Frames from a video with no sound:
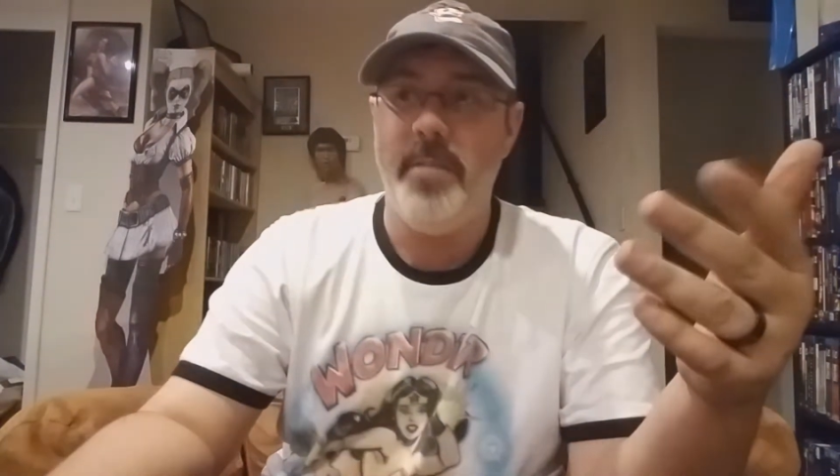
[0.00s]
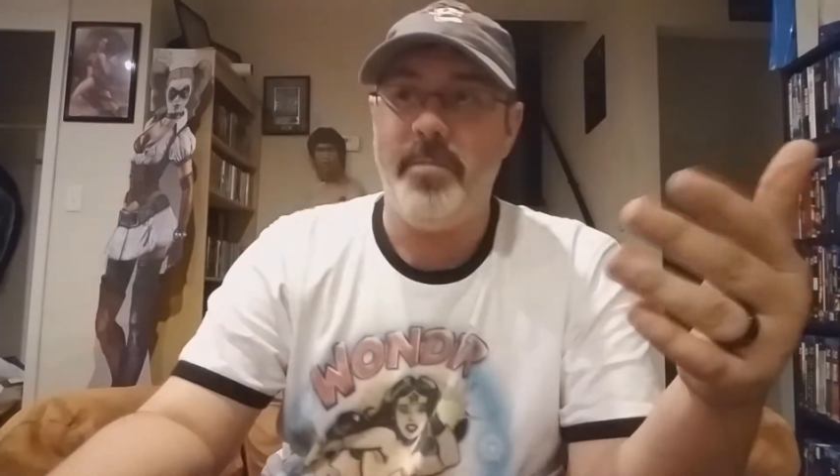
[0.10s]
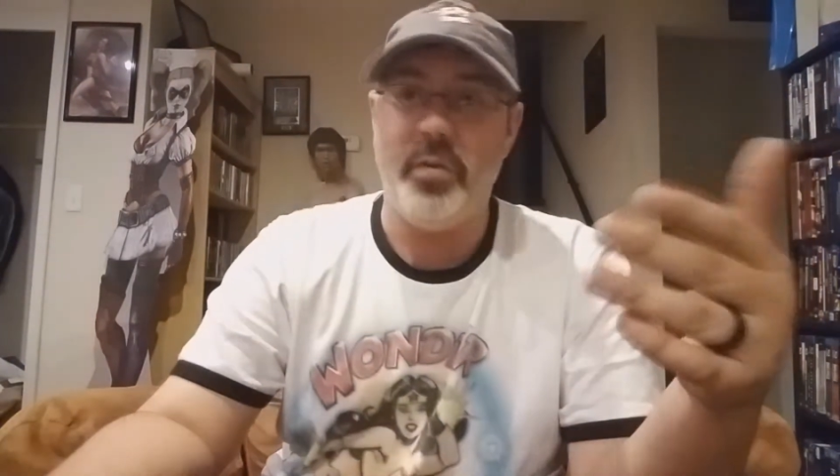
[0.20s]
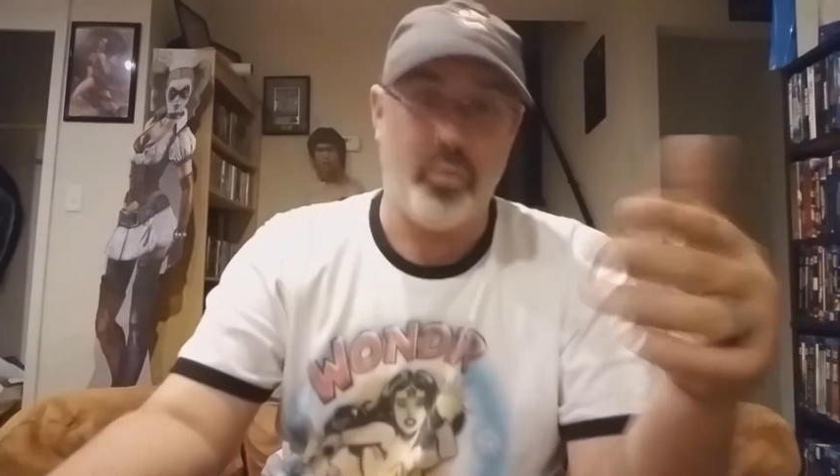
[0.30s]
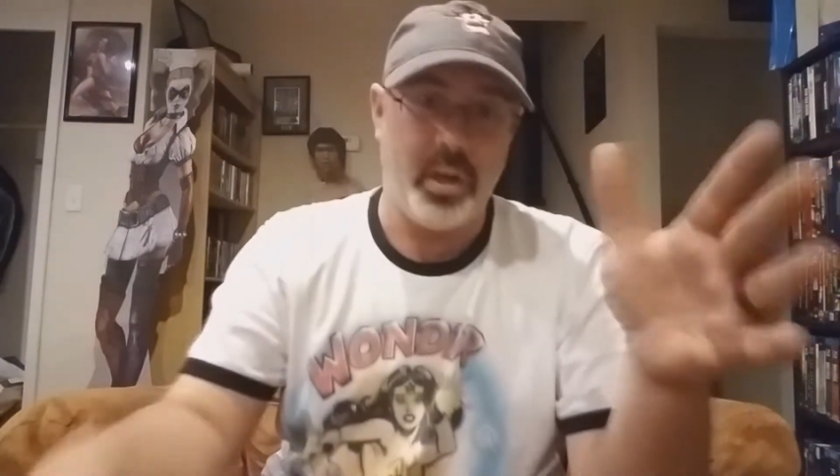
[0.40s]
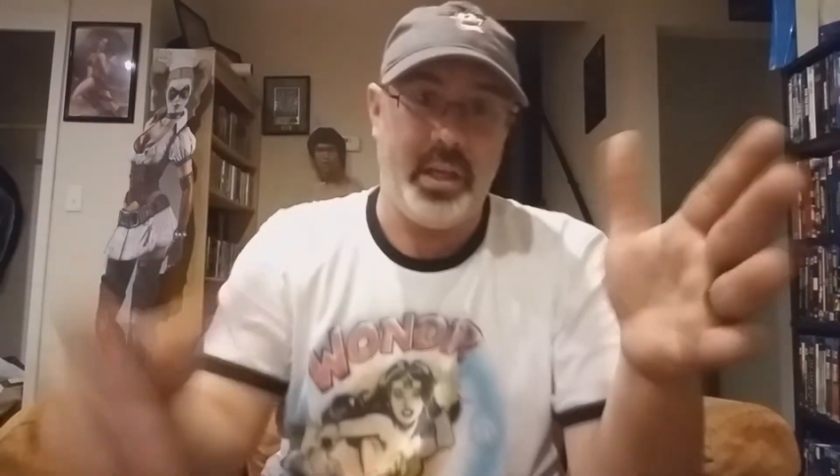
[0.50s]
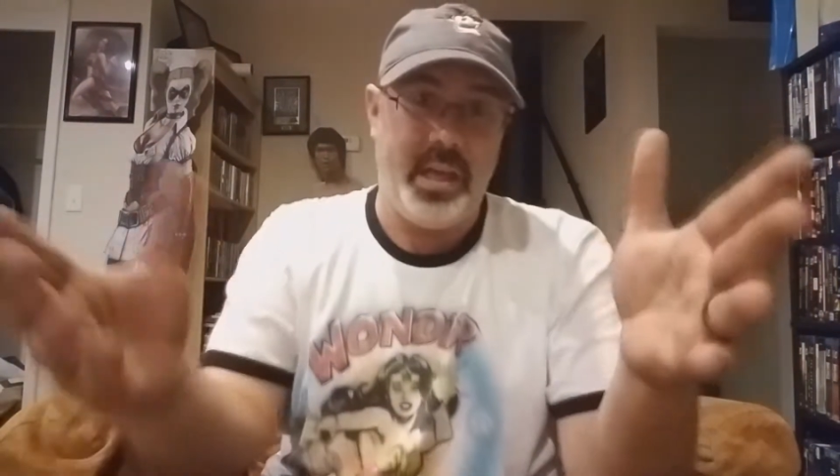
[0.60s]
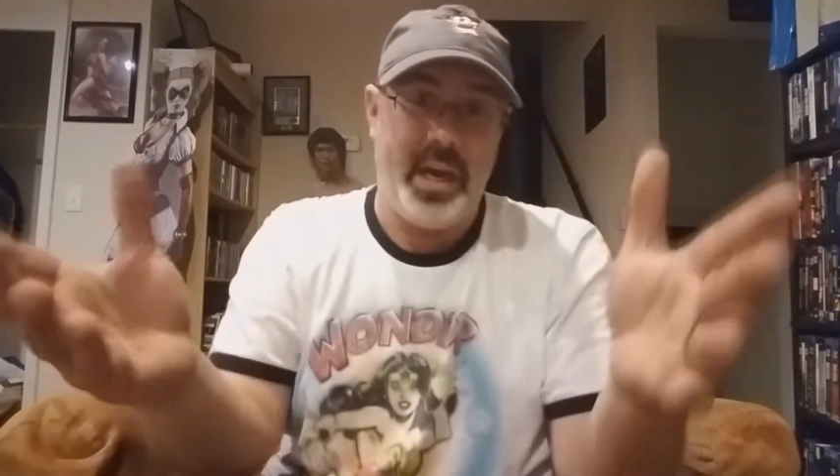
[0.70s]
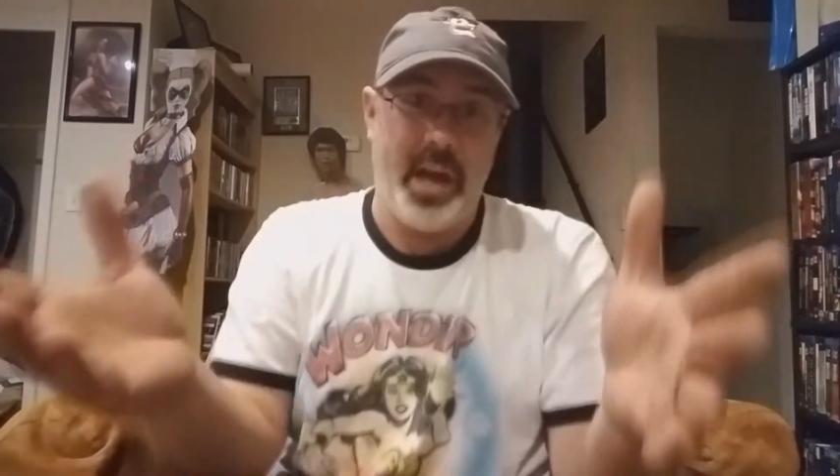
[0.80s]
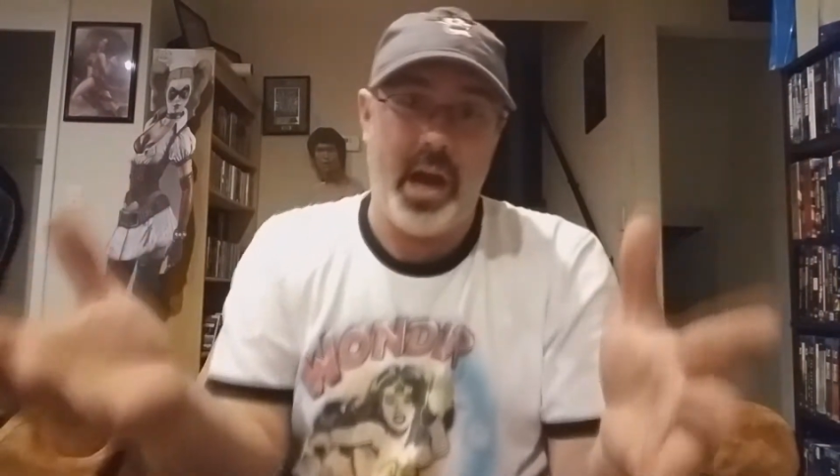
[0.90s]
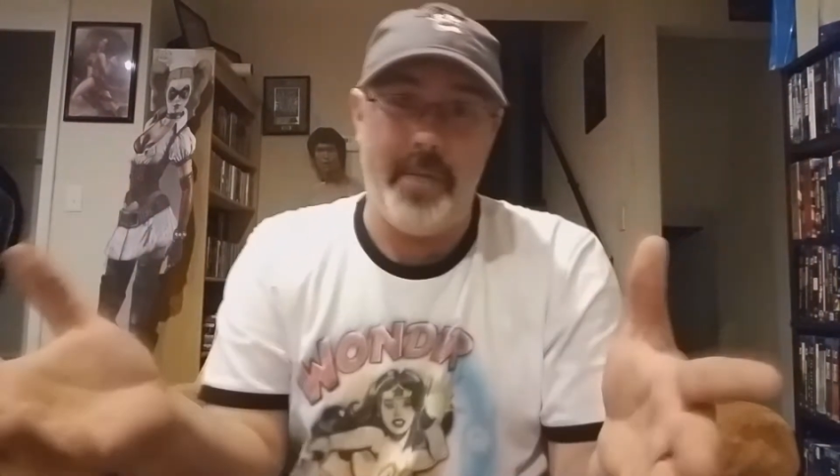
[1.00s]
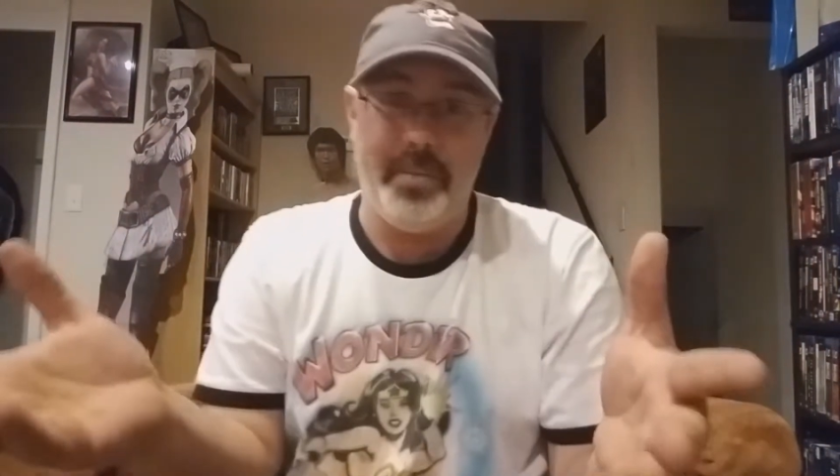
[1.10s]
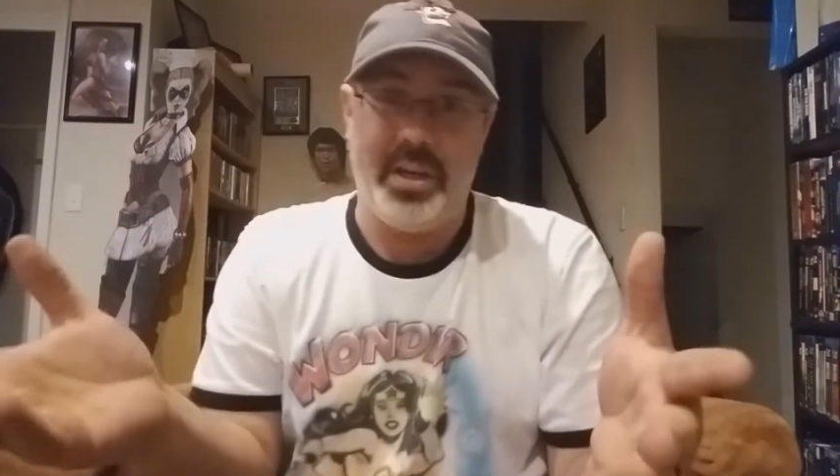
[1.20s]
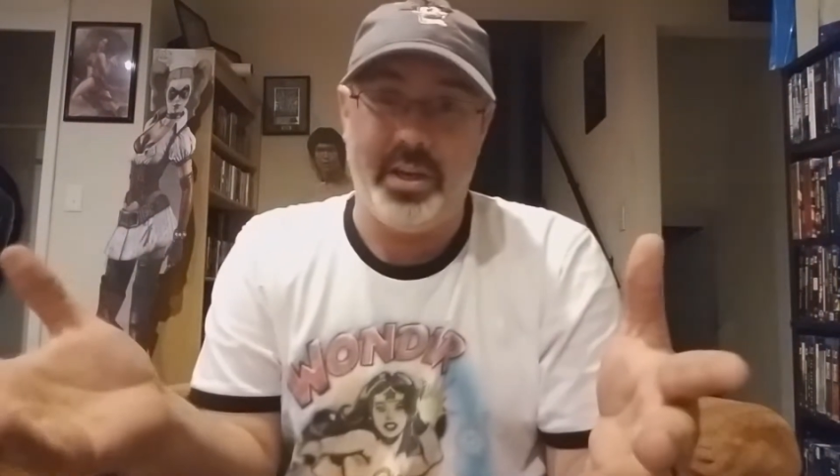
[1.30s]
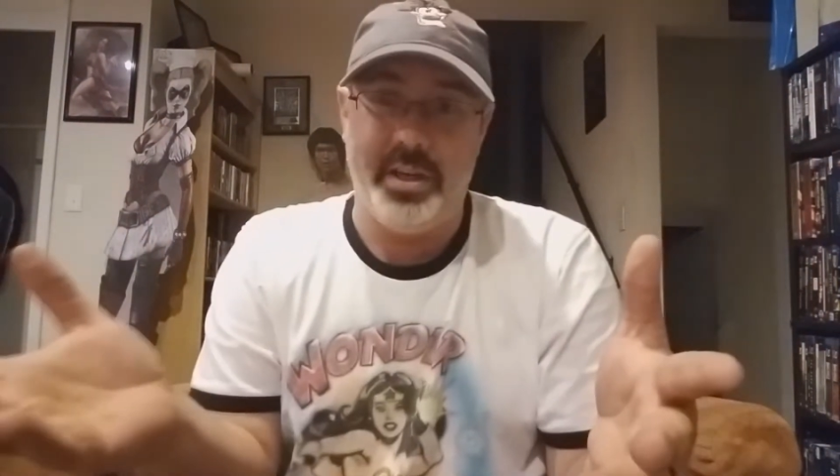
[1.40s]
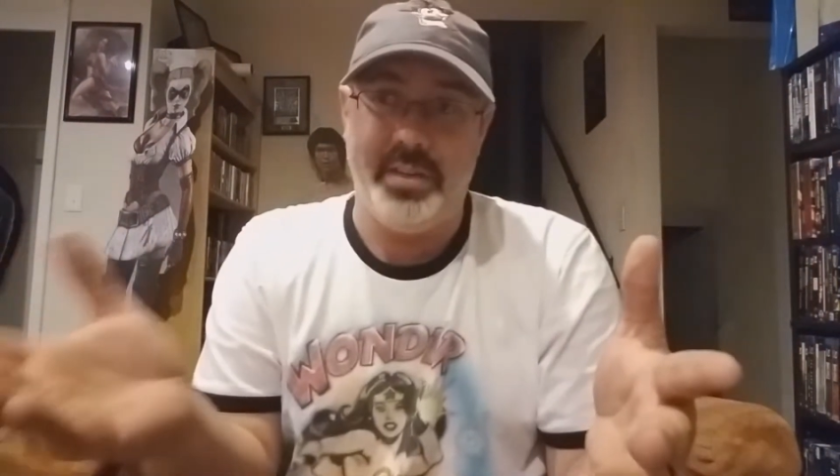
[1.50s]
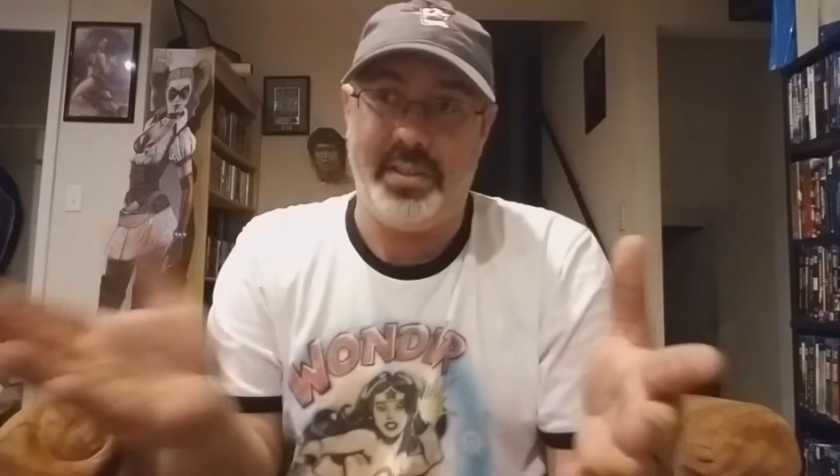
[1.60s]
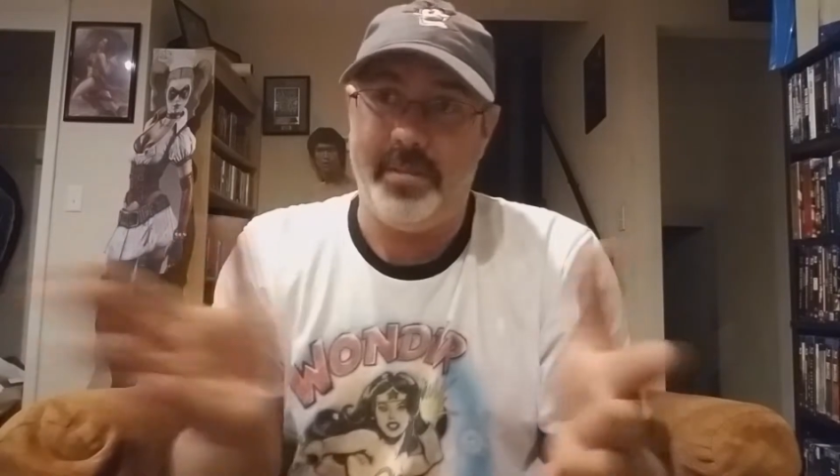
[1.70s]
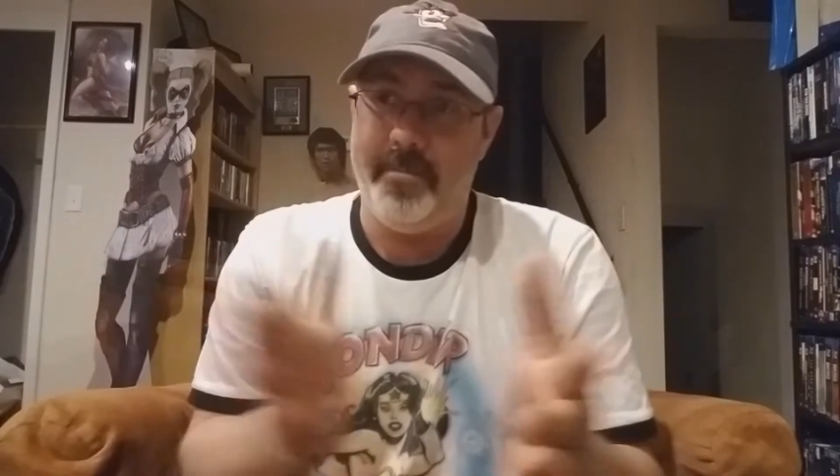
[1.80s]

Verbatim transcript: You really cannot because,